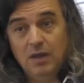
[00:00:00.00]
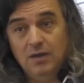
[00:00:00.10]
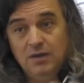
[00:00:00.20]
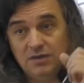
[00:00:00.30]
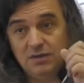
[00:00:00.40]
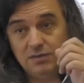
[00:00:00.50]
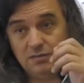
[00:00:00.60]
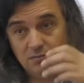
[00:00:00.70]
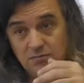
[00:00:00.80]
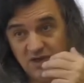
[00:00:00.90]
It
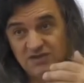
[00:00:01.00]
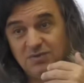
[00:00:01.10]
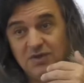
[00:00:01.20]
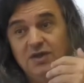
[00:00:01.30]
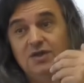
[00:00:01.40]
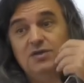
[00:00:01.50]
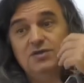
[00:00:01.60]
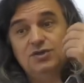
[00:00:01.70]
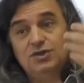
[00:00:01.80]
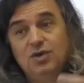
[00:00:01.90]
must be a
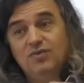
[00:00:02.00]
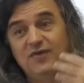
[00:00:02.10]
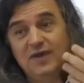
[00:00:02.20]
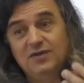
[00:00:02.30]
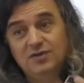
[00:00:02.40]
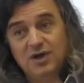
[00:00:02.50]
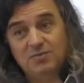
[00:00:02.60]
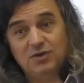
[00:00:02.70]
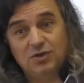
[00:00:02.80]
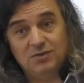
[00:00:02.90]
software
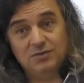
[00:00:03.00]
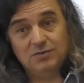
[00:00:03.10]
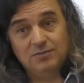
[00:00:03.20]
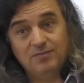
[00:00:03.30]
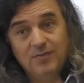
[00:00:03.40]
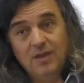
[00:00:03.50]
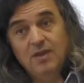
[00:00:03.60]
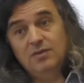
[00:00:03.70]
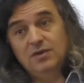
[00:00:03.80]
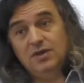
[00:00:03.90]
interrupt command.
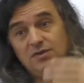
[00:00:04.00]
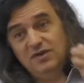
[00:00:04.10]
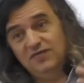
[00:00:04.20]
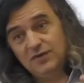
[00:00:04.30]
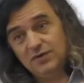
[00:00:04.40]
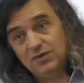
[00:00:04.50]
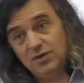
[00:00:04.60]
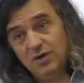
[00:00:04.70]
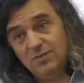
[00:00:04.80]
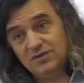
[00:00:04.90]
There are different
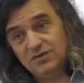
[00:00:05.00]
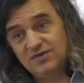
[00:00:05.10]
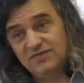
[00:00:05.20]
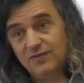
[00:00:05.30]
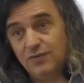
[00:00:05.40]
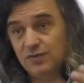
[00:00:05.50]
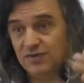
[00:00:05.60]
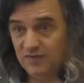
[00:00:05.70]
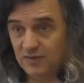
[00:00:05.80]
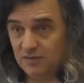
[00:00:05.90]
commands for
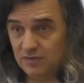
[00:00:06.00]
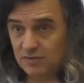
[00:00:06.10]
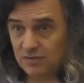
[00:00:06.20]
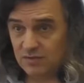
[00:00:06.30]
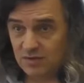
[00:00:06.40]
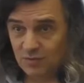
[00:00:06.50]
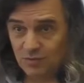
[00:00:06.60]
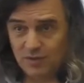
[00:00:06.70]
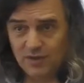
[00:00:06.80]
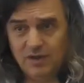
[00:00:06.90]
different
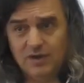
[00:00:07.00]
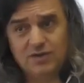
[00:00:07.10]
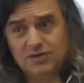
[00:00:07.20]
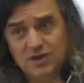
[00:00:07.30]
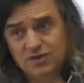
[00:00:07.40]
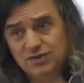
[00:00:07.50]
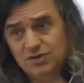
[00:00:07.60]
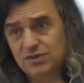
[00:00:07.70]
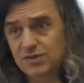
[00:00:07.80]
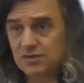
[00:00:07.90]
computer
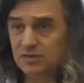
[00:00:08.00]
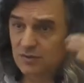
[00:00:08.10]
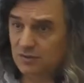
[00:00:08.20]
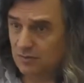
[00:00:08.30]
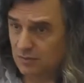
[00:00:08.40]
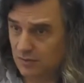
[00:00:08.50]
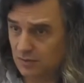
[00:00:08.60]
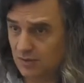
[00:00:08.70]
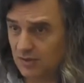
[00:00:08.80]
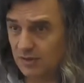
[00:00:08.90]
architectures:
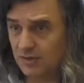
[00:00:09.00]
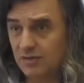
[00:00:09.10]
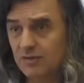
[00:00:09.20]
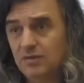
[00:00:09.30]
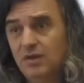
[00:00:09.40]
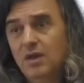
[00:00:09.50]
Intel,